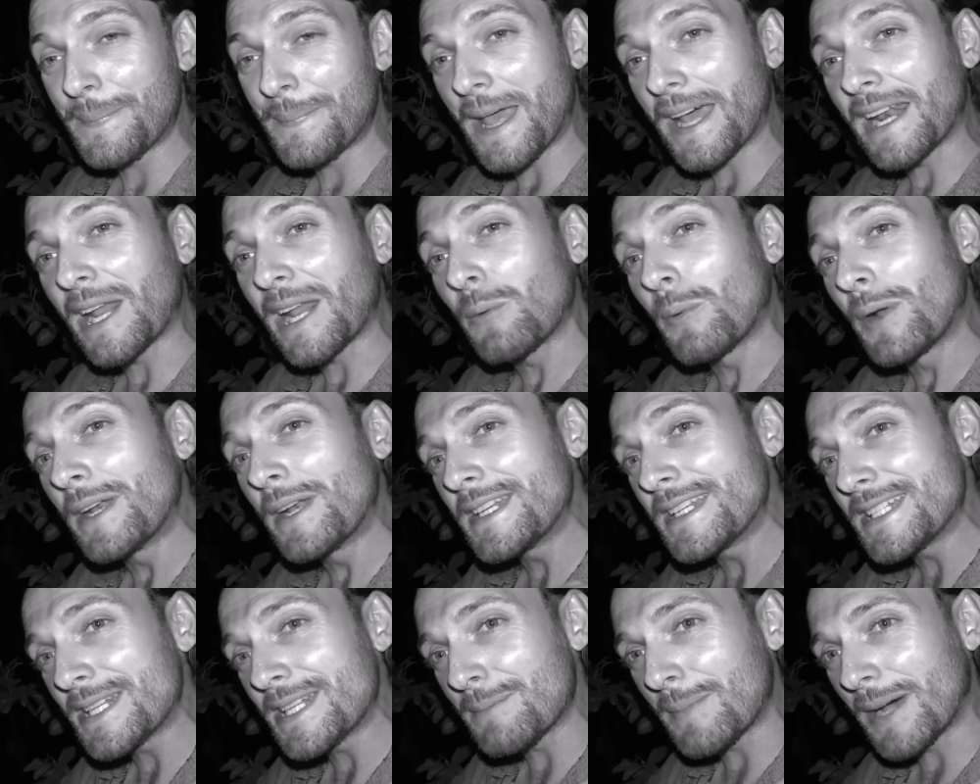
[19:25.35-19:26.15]
And I
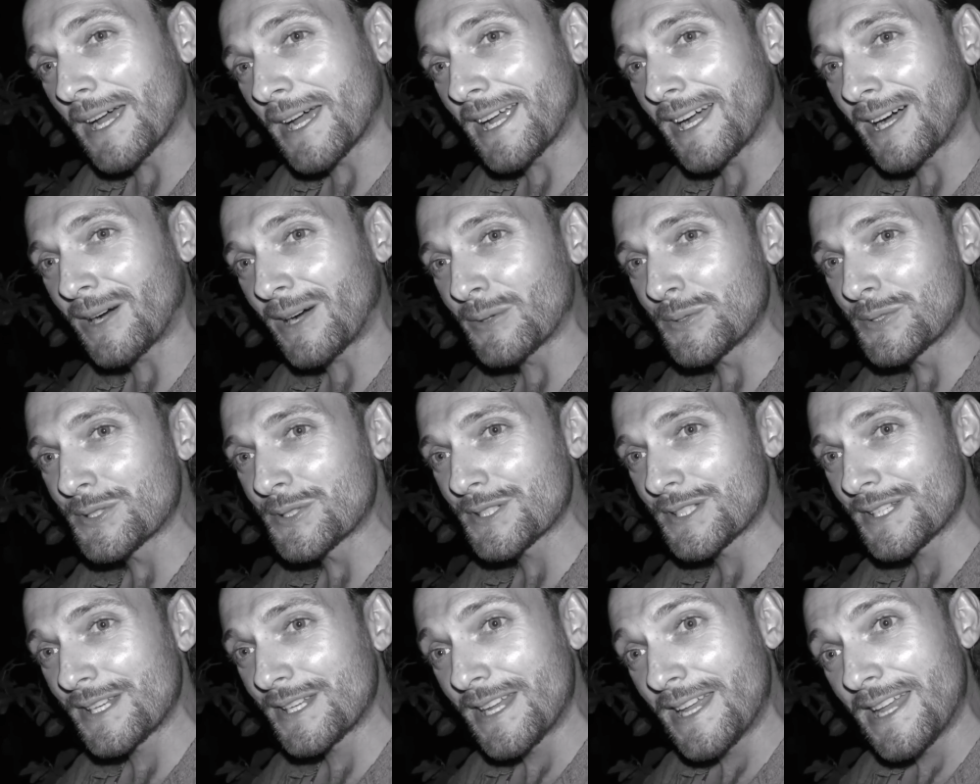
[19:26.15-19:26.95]
went into my
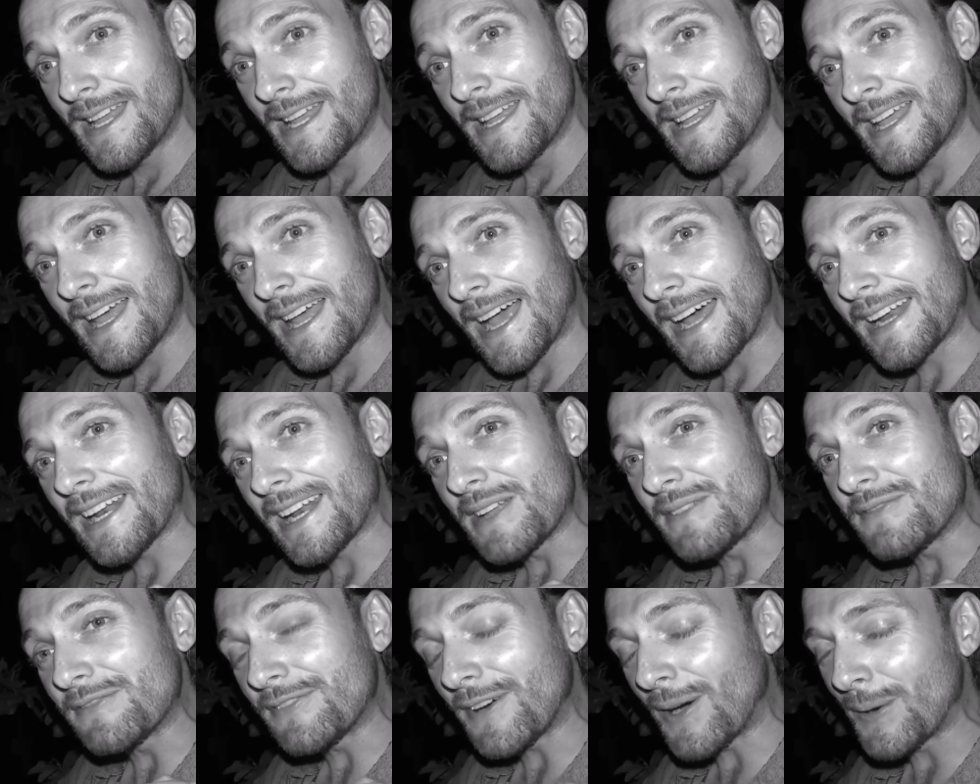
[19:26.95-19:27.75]
house and
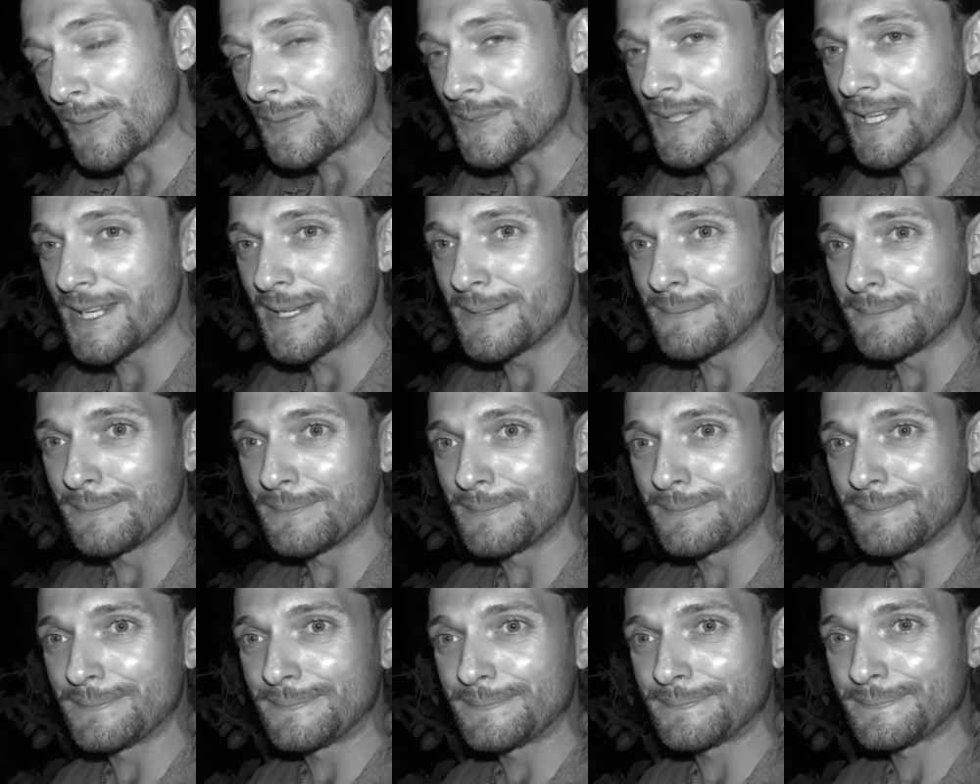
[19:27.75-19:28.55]
I found him.
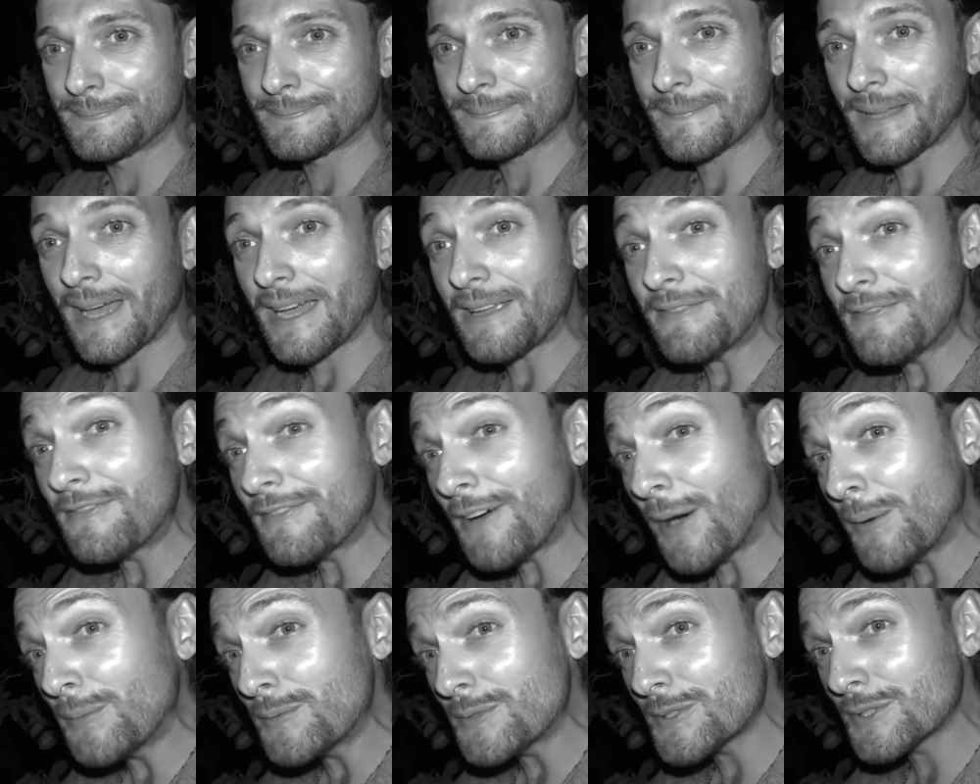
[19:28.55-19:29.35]
I
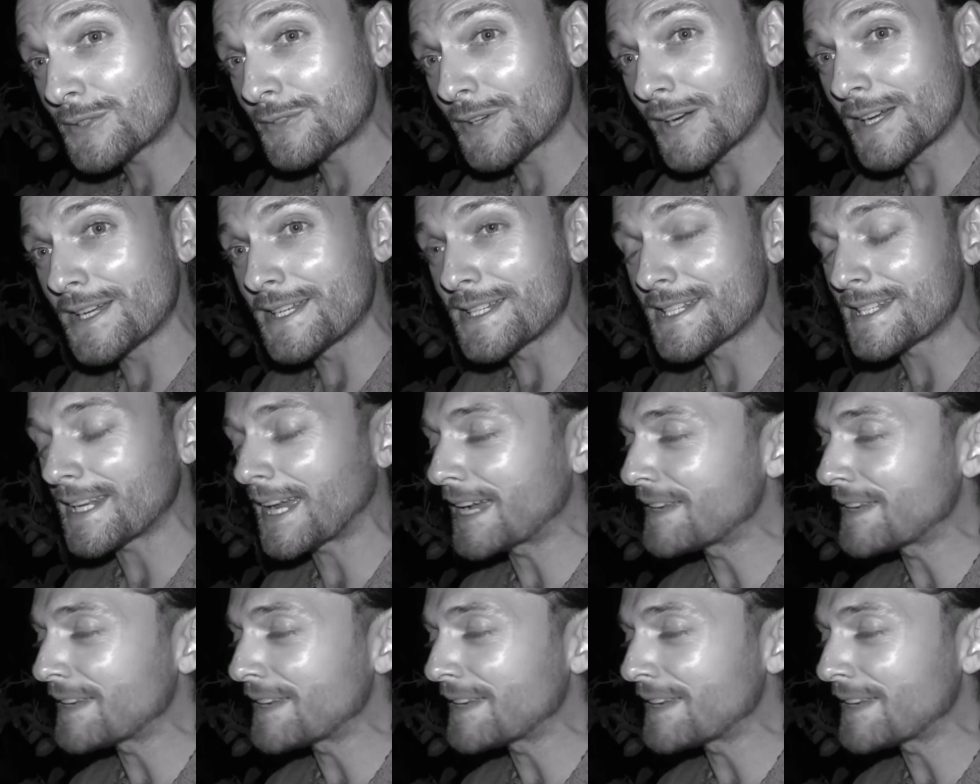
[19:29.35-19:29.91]
found Christ.